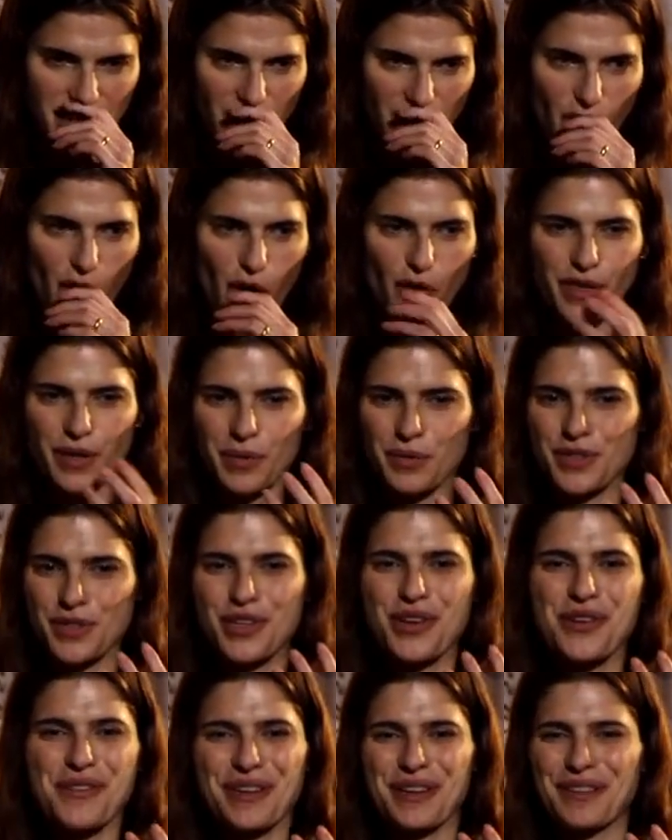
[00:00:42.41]
All they were
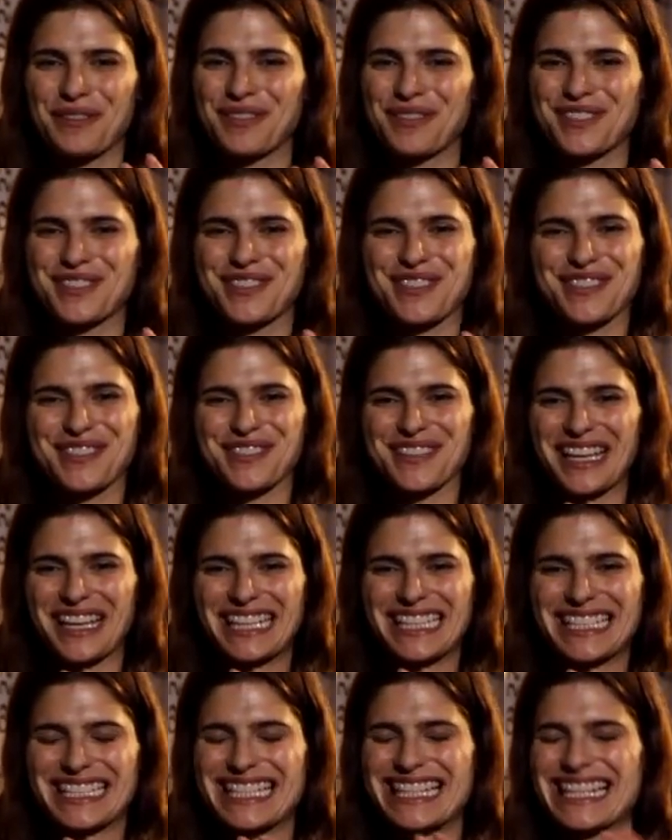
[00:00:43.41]
doing was just
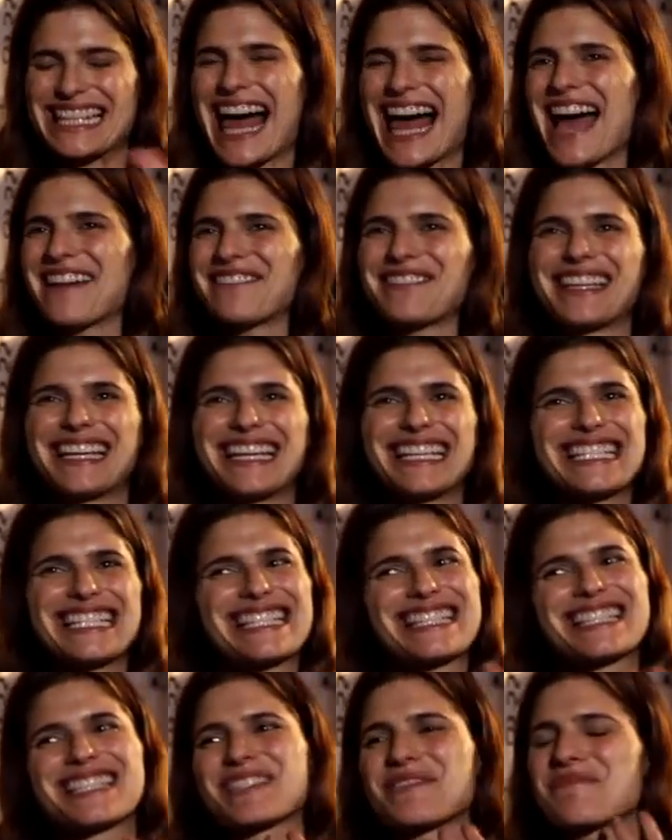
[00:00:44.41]
like laughing
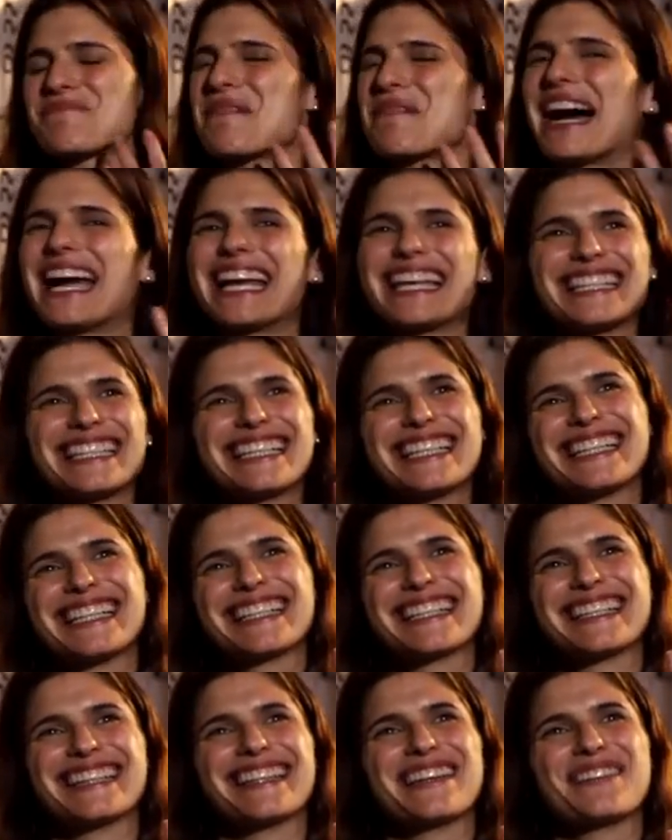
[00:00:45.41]
and
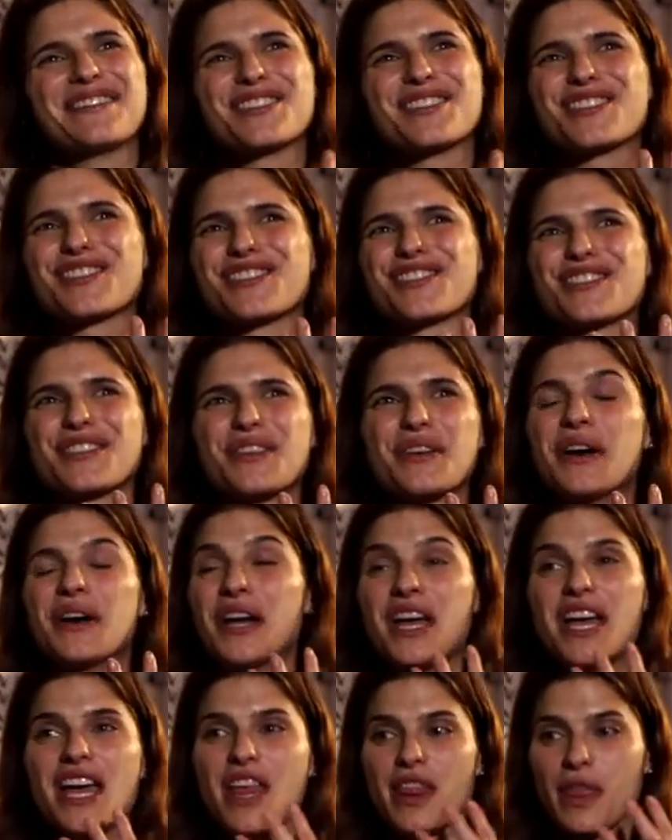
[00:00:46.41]
smiling, and they were just so,
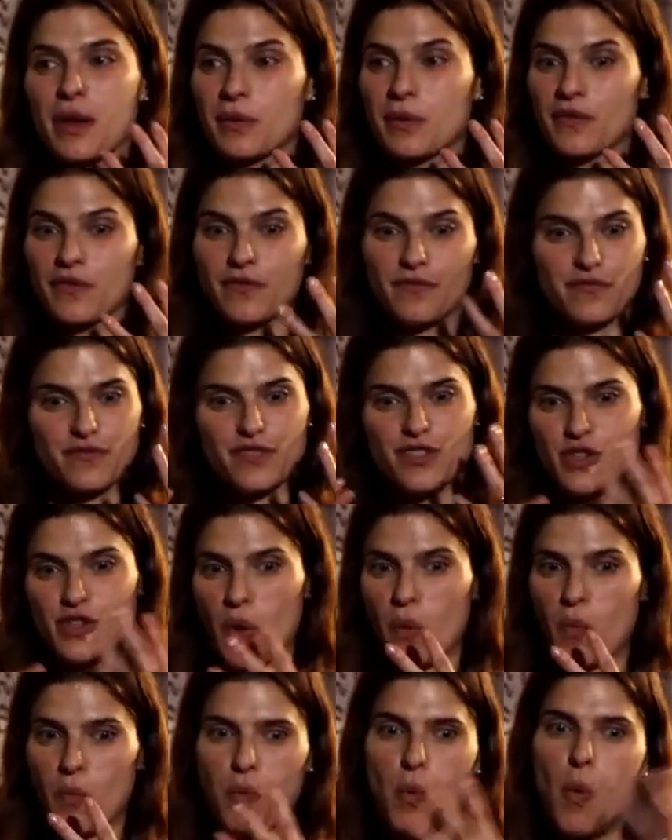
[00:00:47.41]
they were
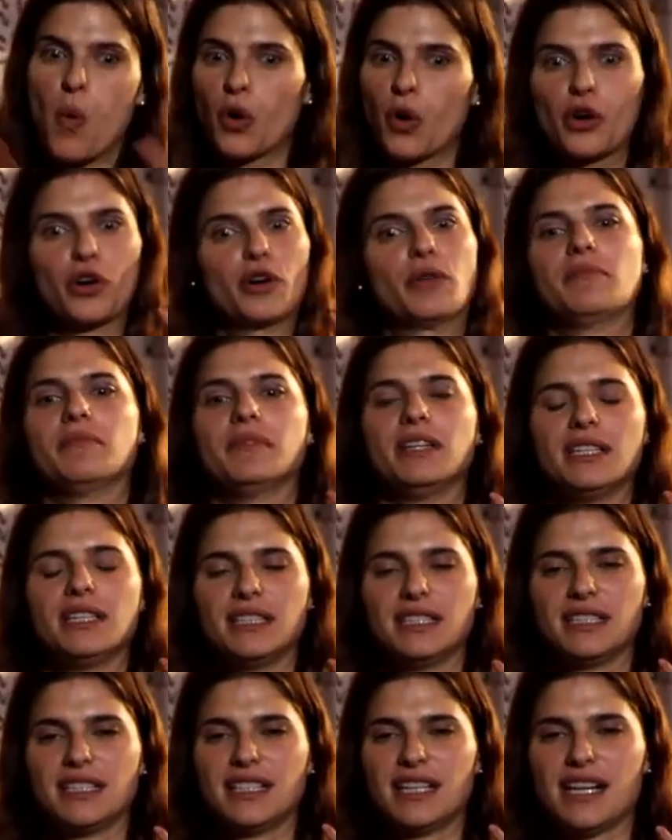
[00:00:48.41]
so warm
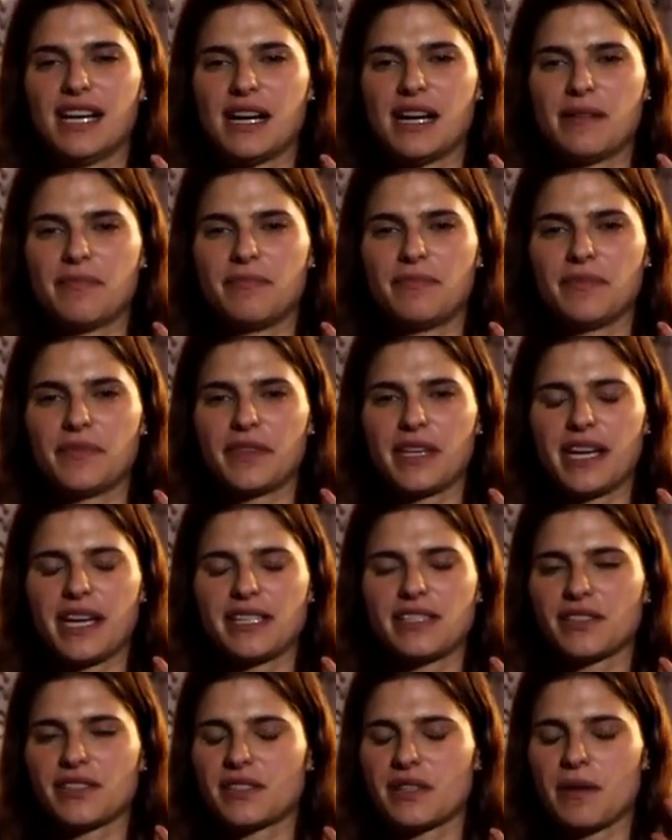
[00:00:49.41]
that I
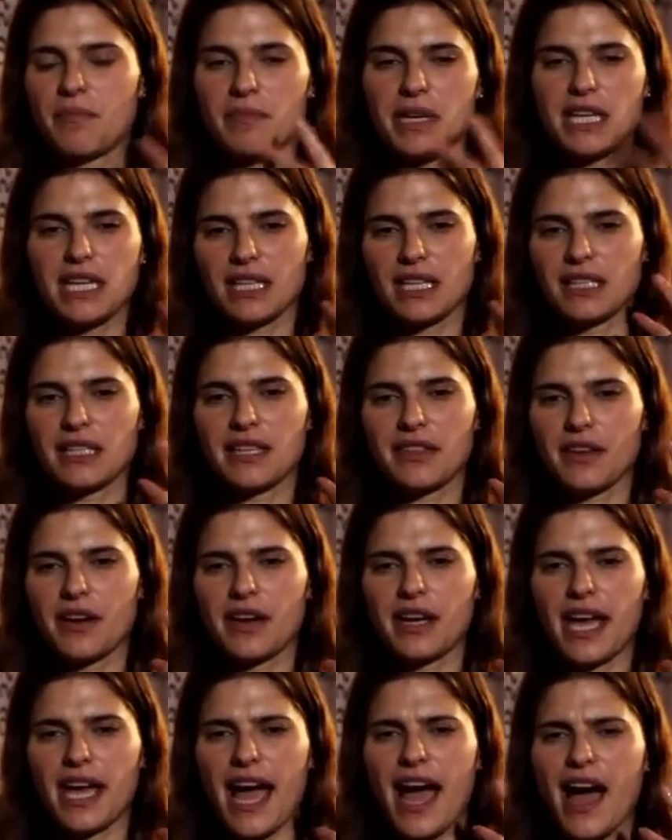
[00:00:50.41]
just immediately
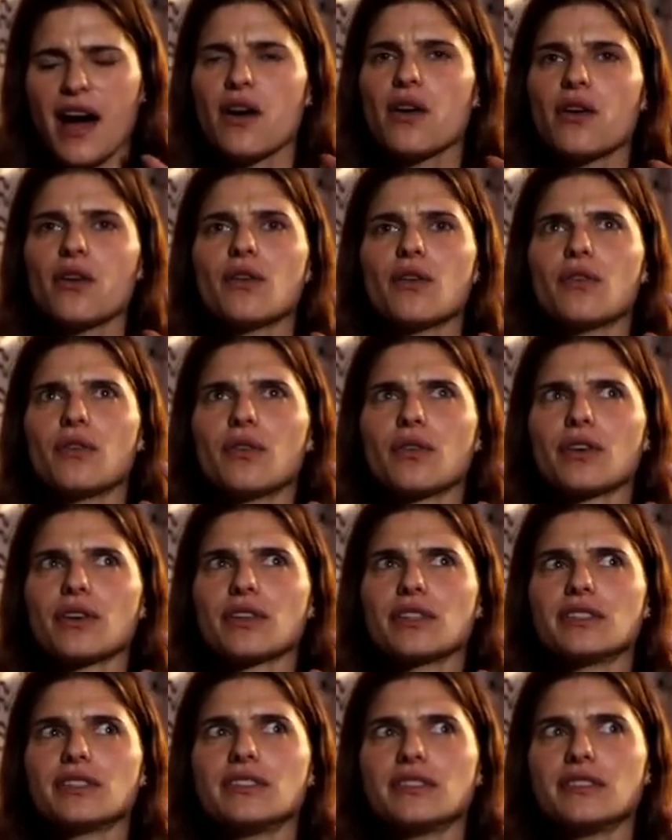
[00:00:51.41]
thought, how
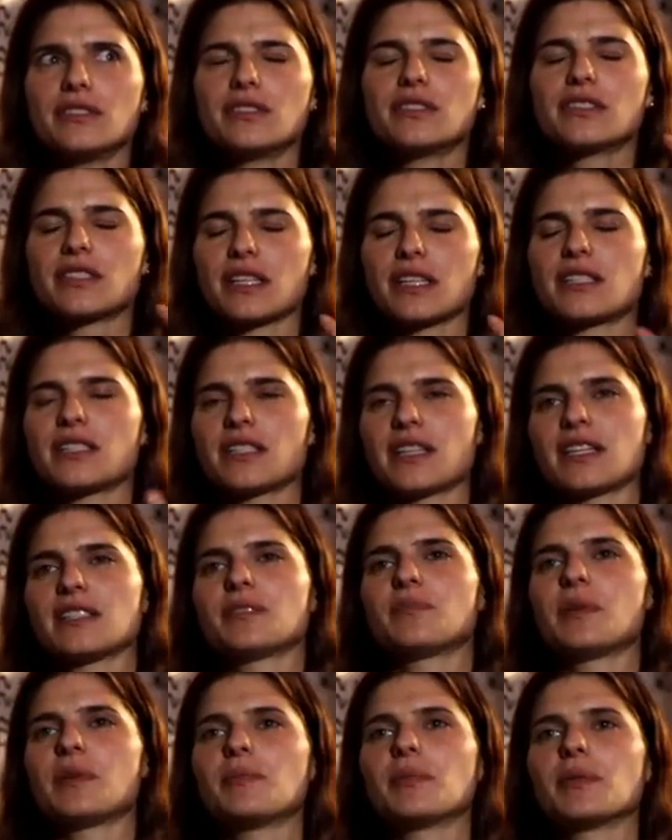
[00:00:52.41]
could such
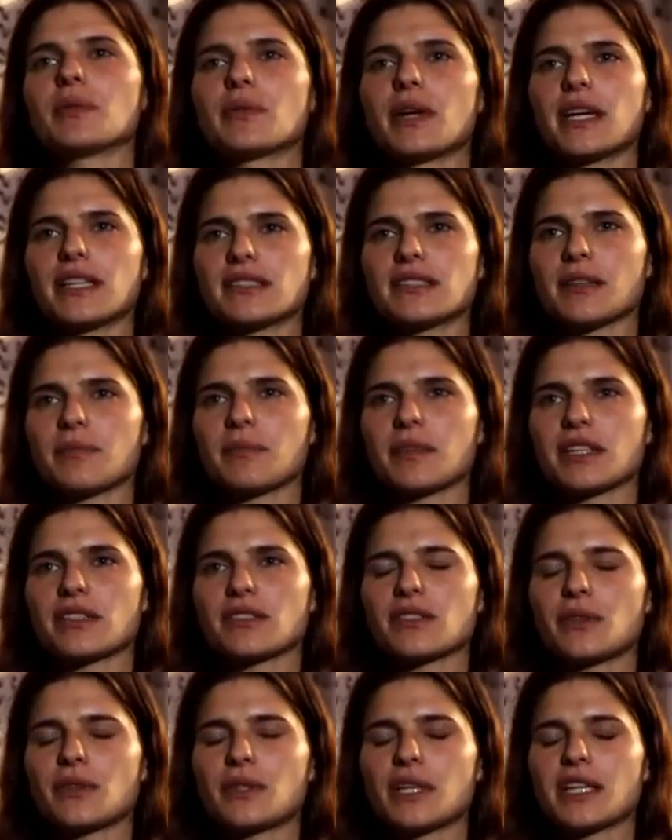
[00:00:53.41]
nice people write something
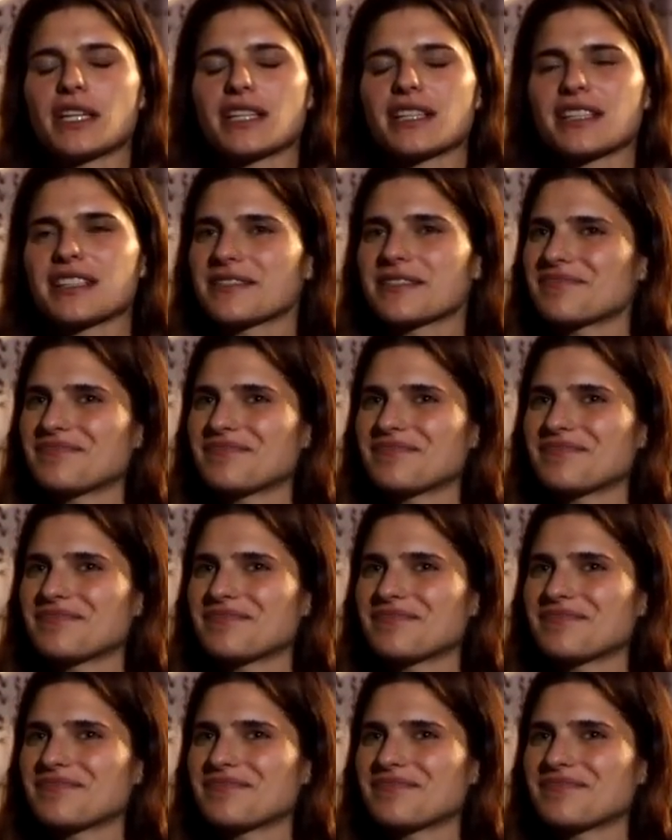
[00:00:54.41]
so dark?